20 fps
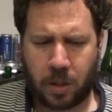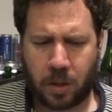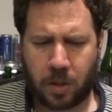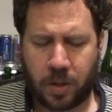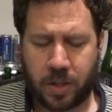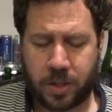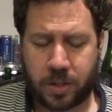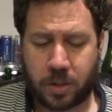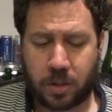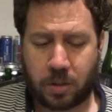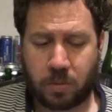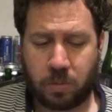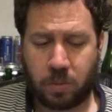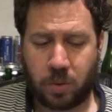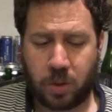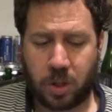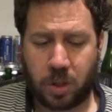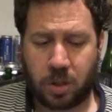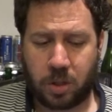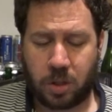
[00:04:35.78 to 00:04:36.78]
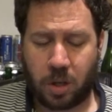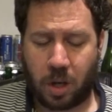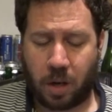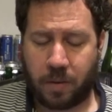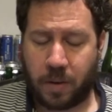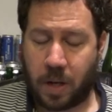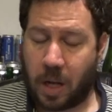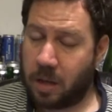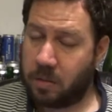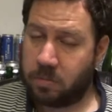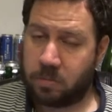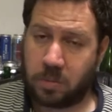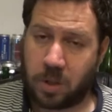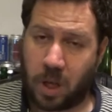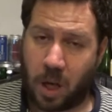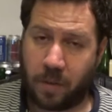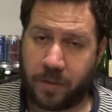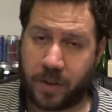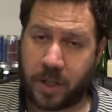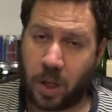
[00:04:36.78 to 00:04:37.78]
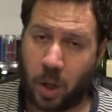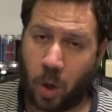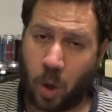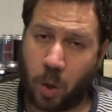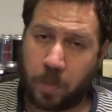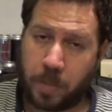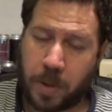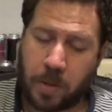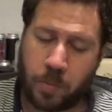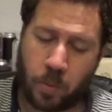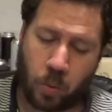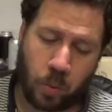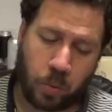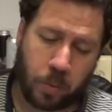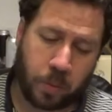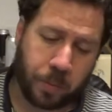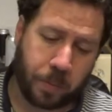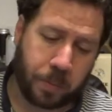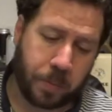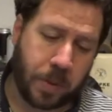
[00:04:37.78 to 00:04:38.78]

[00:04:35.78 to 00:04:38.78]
this I think a lot of people would